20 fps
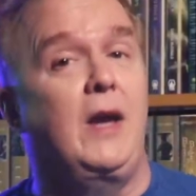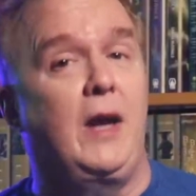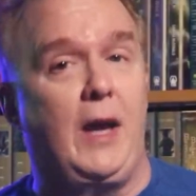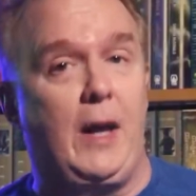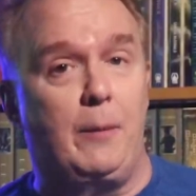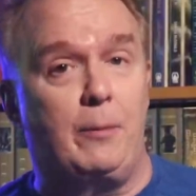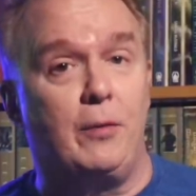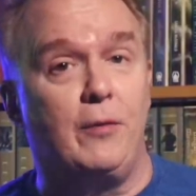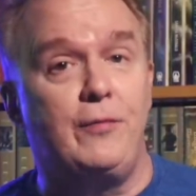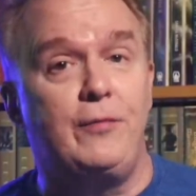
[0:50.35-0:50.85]

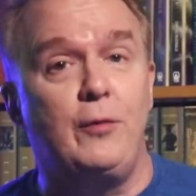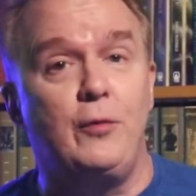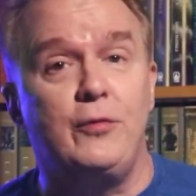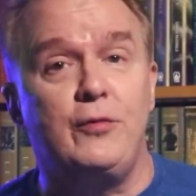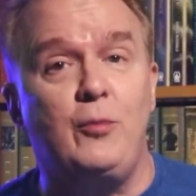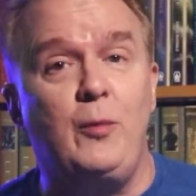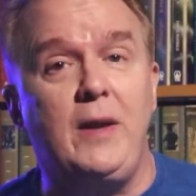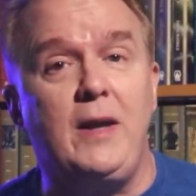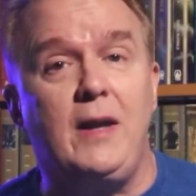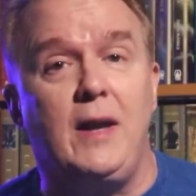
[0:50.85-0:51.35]
April
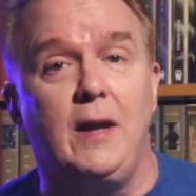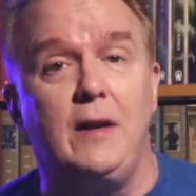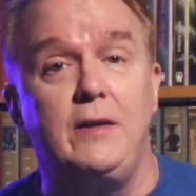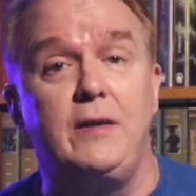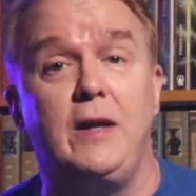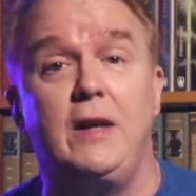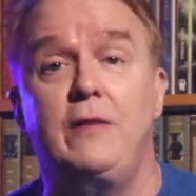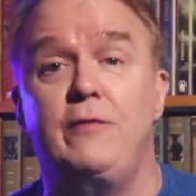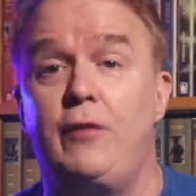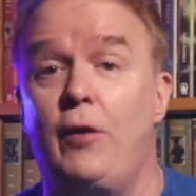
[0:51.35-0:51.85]
Fool's weekend
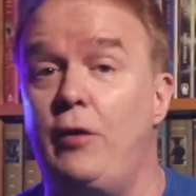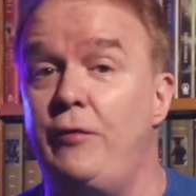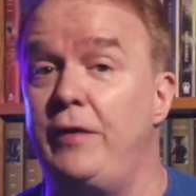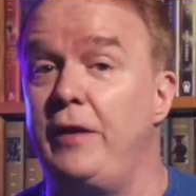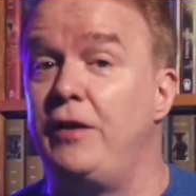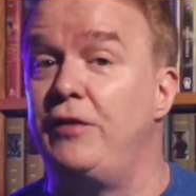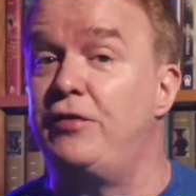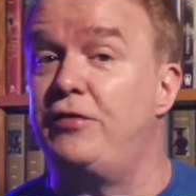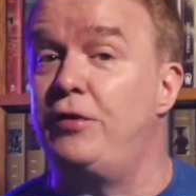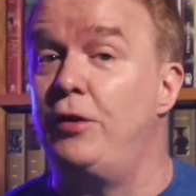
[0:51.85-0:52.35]

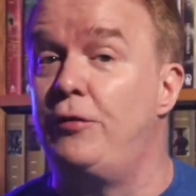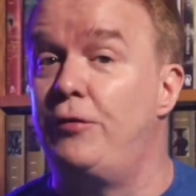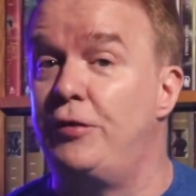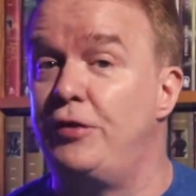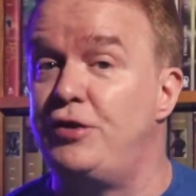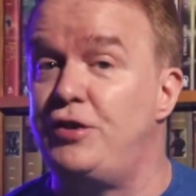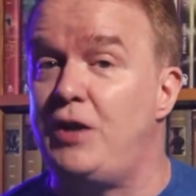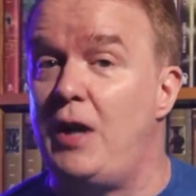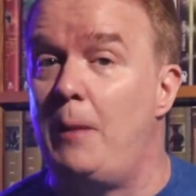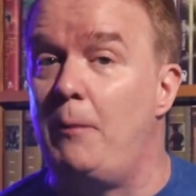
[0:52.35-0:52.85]
involving Silver
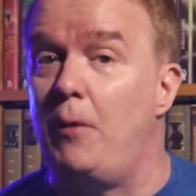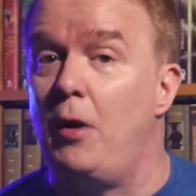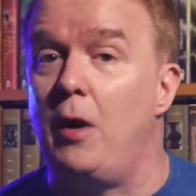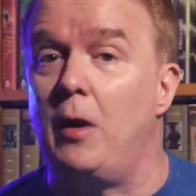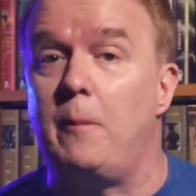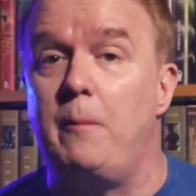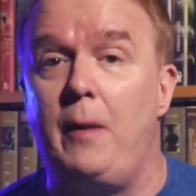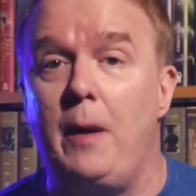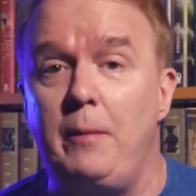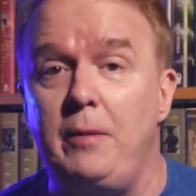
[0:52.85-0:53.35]

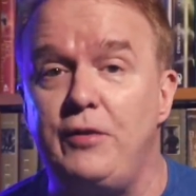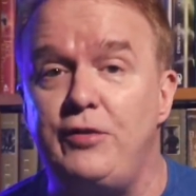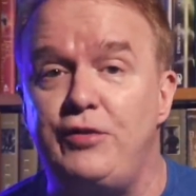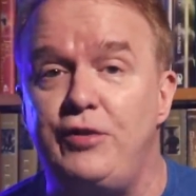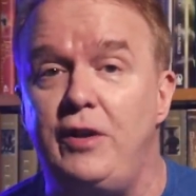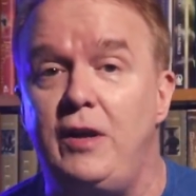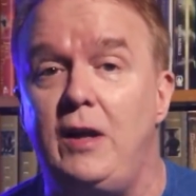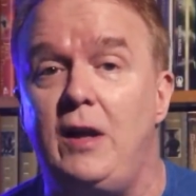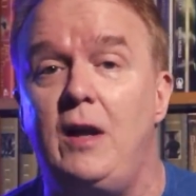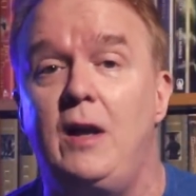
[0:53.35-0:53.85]
Shamrock
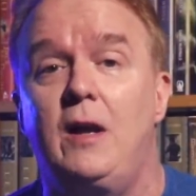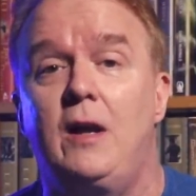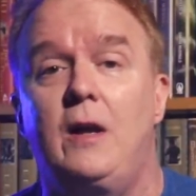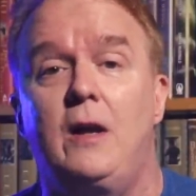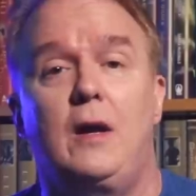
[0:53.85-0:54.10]
Publishing